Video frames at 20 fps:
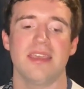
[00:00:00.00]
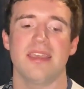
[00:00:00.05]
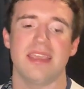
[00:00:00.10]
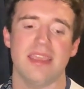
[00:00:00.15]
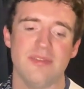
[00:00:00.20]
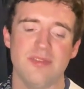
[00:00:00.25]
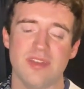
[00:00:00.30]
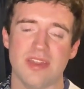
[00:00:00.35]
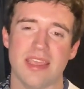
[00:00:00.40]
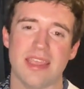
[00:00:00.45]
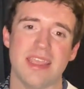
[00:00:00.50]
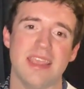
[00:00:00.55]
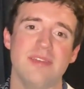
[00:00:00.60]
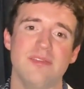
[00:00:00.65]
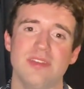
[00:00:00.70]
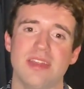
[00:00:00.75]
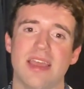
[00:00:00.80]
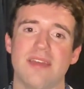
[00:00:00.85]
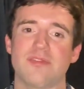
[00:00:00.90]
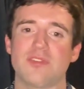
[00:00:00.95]

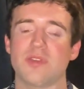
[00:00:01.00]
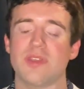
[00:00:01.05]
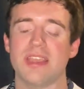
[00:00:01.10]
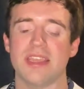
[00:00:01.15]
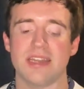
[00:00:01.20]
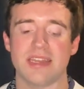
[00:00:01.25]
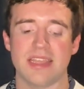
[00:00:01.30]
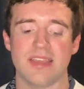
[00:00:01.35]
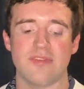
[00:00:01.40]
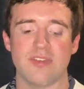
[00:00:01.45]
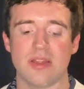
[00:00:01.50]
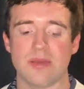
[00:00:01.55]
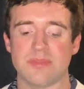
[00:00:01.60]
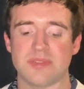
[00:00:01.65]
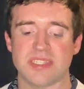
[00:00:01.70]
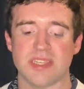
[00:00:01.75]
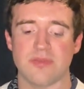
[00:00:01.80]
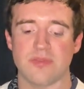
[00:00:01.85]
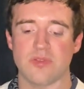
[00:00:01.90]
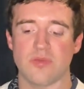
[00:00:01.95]
Even after he had given up
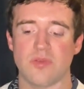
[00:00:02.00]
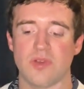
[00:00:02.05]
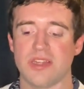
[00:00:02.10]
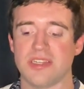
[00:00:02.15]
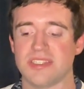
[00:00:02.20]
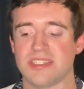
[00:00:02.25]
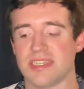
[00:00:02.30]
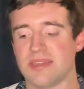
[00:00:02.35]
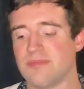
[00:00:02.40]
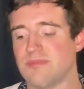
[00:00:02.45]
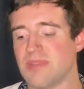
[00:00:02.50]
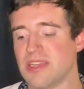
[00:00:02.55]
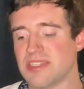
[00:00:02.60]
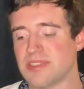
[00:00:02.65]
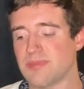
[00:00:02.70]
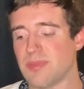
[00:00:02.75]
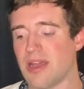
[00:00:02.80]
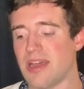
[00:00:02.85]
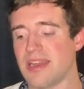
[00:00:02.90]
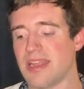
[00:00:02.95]
7 runs and
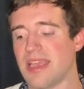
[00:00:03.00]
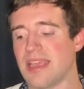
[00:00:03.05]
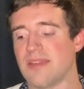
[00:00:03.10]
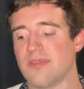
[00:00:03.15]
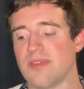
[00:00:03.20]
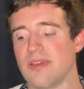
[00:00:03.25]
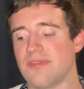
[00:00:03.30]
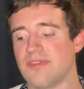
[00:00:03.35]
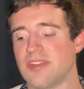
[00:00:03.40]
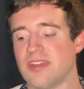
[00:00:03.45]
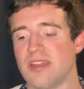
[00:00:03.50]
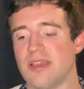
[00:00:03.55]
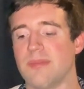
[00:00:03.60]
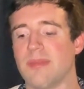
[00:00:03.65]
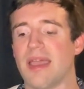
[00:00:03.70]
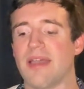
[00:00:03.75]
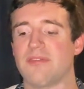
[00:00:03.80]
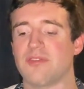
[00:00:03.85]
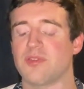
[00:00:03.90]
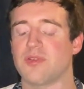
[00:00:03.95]
Espada had lifted him
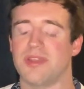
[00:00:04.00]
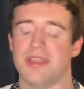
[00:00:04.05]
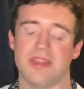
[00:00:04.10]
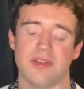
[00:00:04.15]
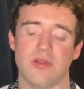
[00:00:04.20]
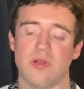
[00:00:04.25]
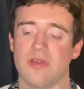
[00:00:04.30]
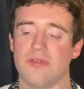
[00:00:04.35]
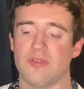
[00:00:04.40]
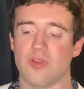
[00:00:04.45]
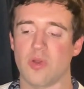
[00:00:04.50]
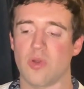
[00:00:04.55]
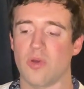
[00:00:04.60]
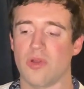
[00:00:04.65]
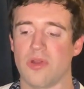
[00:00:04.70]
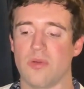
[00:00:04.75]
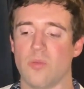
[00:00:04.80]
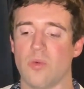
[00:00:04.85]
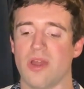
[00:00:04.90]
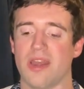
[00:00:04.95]
after he had only
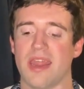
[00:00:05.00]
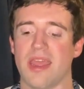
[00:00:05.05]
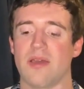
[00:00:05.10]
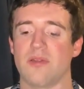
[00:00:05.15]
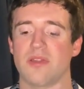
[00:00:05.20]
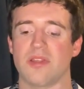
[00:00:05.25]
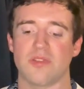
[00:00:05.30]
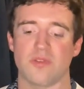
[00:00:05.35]
recorded 1 out,